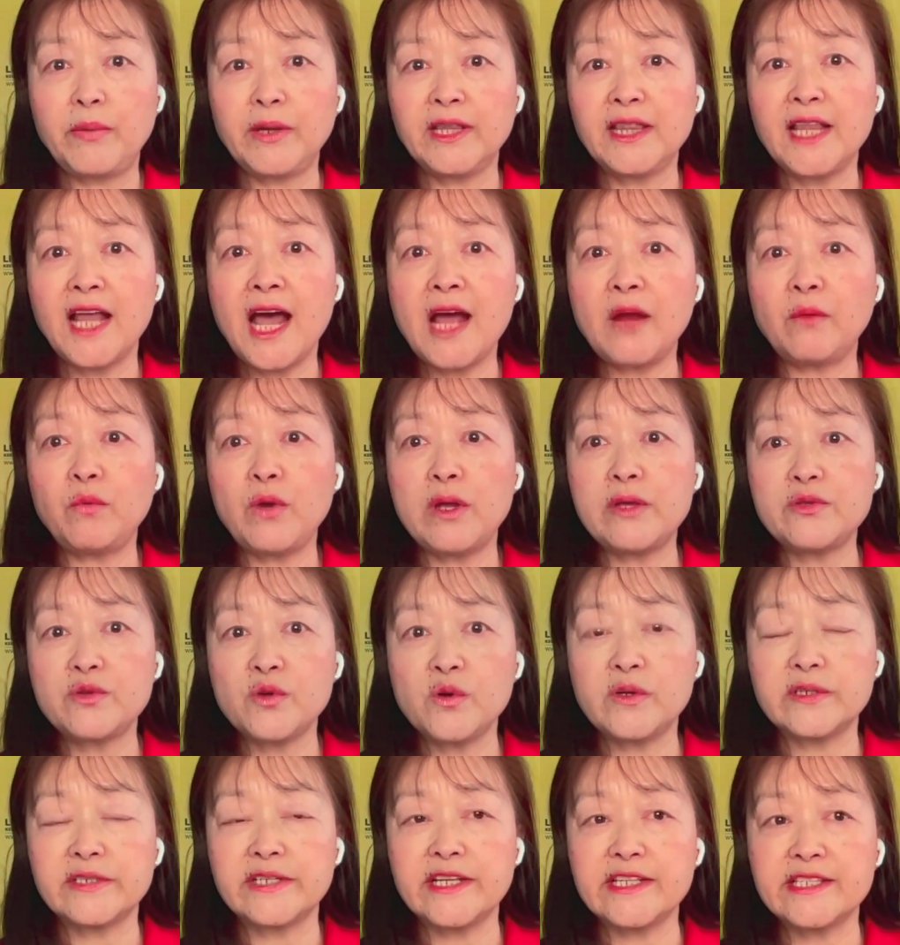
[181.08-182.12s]
but not
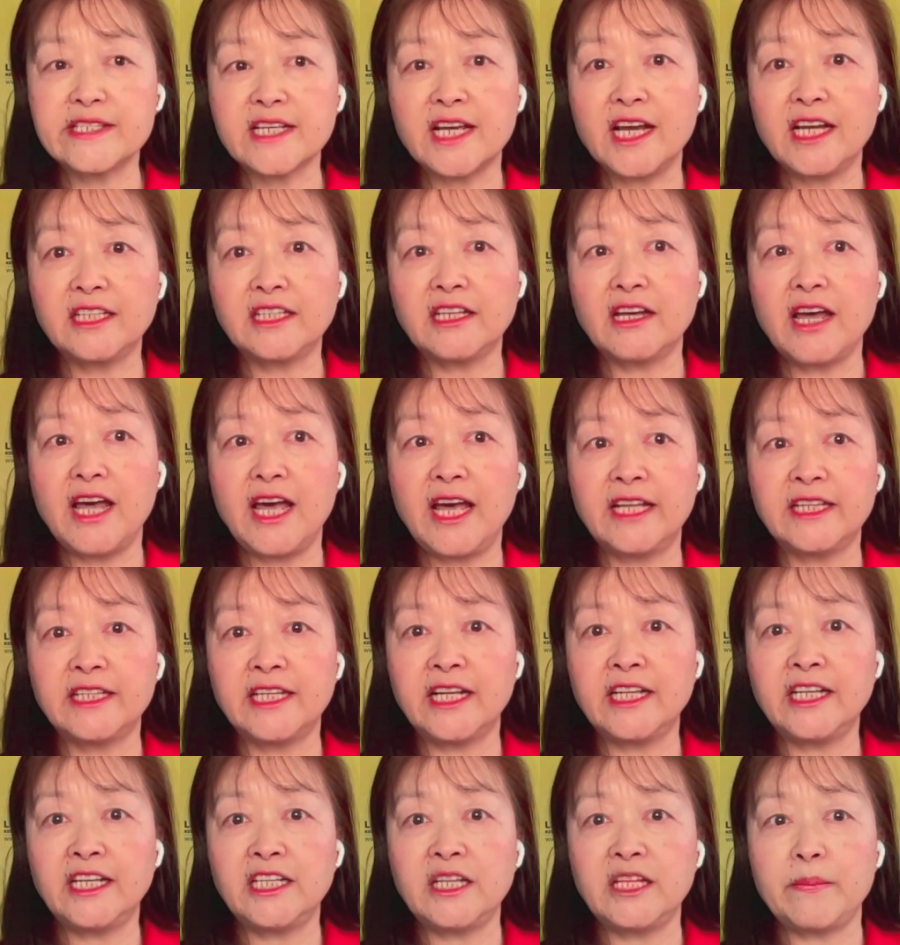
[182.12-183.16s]
resort this kind of
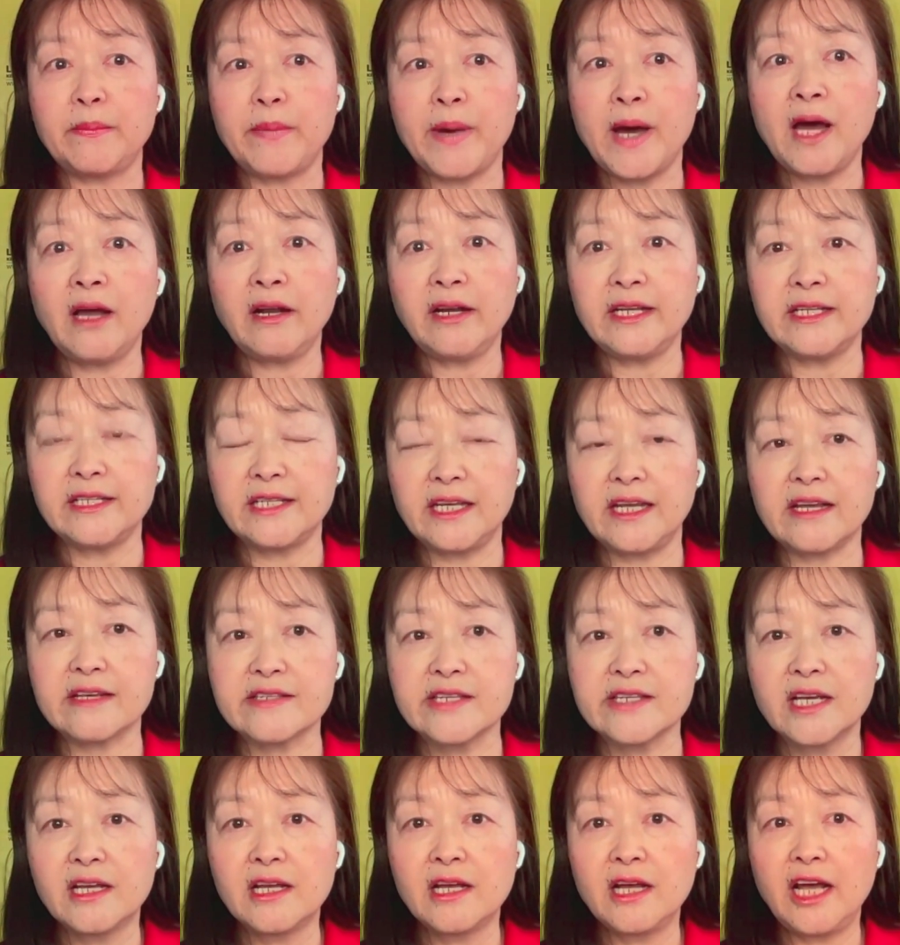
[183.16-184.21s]
identity
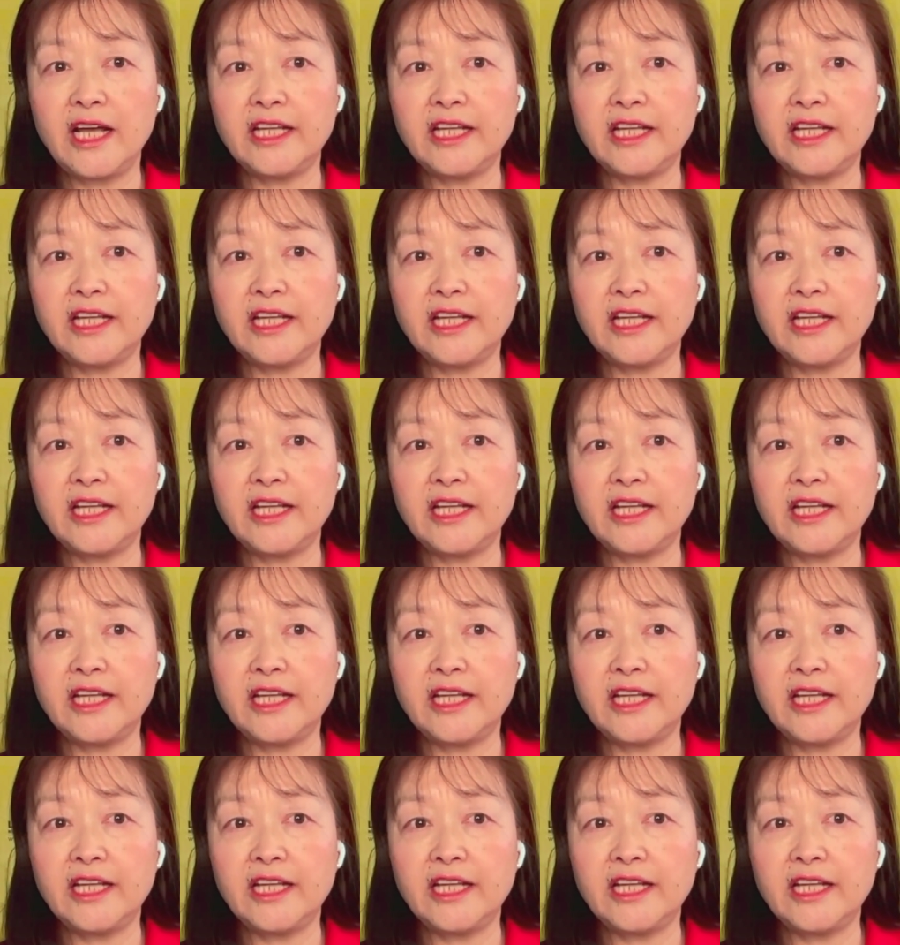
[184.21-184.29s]
politics.